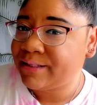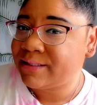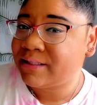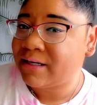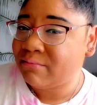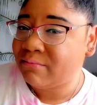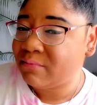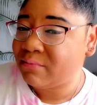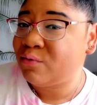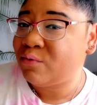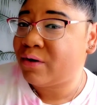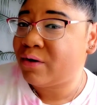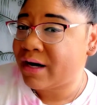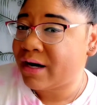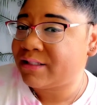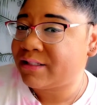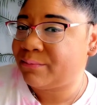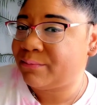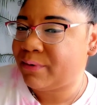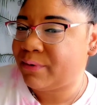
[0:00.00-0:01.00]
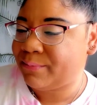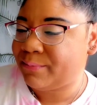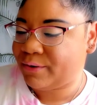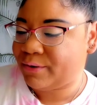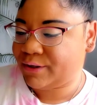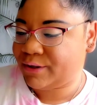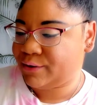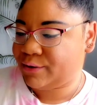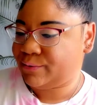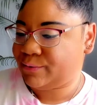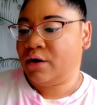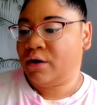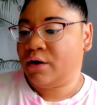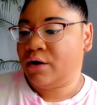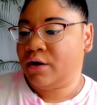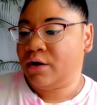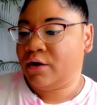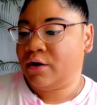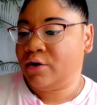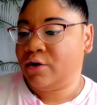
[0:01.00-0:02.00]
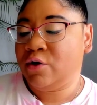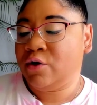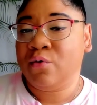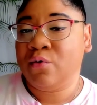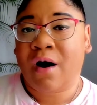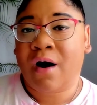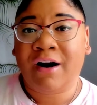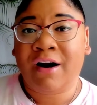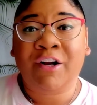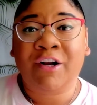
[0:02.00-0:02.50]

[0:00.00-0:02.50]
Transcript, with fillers: someone will gossip about you. You are